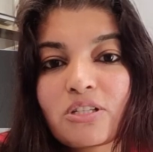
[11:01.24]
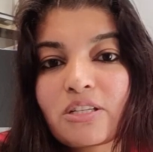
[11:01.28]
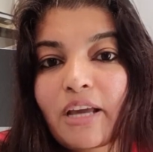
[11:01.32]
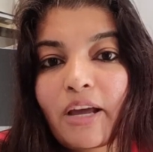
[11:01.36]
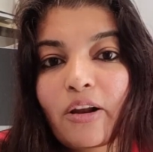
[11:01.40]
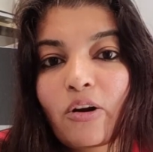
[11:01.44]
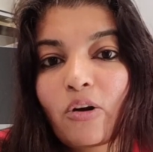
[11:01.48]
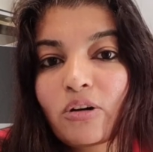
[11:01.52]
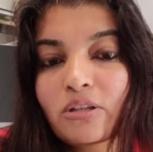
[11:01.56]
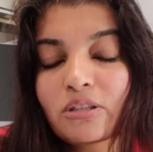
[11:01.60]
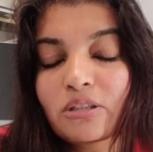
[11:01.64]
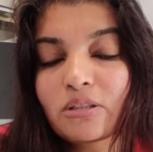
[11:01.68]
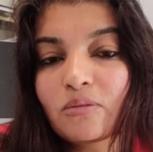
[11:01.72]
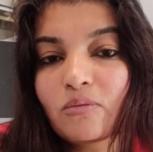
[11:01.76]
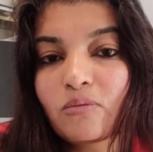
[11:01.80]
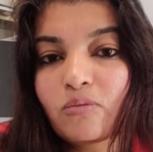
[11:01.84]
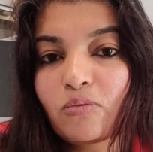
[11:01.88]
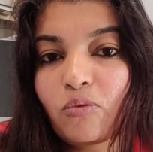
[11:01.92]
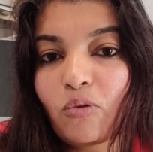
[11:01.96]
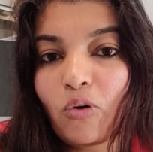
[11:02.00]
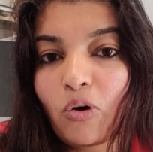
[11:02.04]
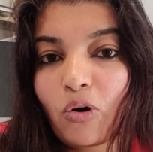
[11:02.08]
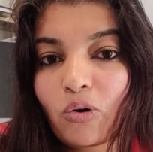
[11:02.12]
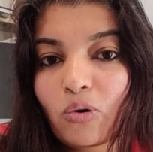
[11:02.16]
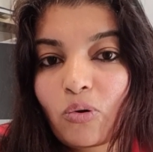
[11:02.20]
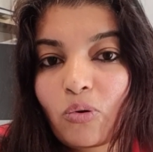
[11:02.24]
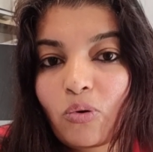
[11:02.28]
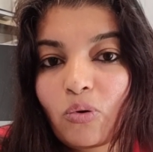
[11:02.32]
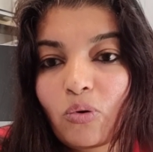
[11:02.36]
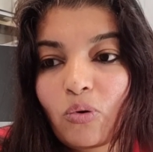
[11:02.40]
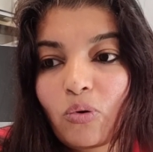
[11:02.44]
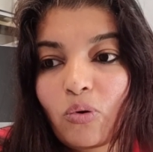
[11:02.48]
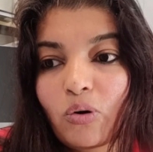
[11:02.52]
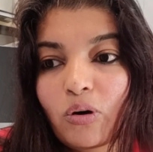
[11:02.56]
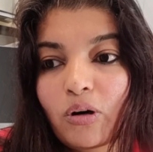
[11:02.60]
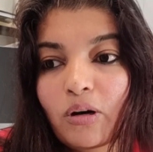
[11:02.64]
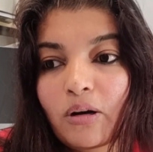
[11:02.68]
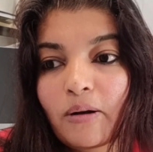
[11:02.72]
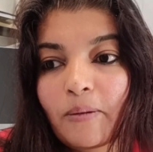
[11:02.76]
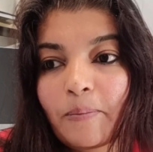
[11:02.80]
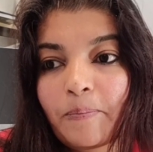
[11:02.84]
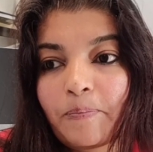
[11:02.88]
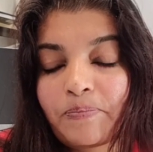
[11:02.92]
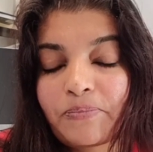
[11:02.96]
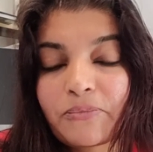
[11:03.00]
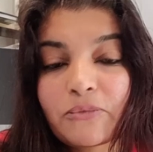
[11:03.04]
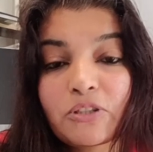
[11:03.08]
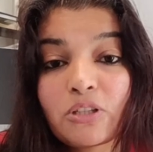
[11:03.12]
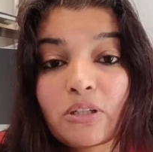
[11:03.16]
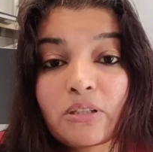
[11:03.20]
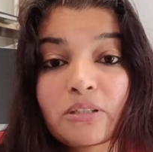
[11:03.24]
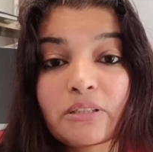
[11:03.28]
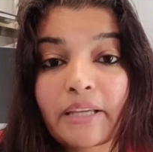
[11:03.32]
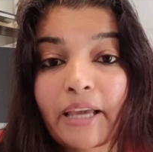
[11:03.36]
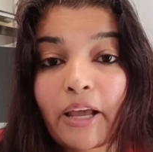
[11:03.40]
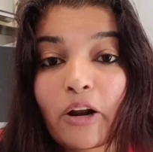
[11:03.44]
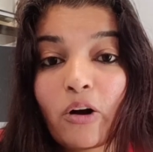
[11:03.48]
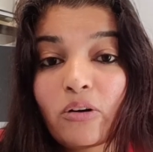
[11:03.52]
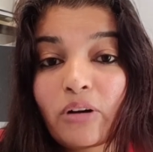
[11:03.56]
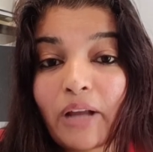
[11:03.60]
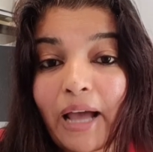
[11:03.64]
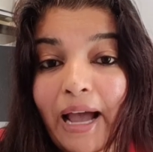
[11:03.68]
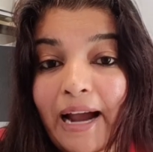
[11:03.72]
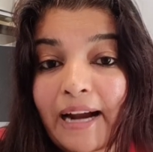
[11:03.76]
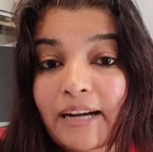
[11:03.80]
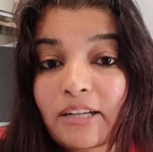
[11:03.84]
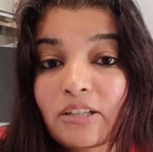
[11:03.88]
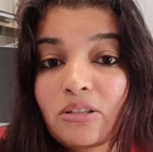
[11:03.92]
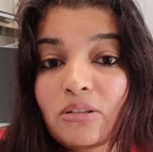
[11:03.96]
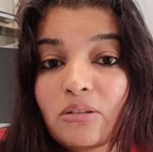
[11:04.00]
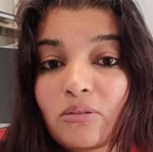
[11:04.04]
cannot follow, cannot act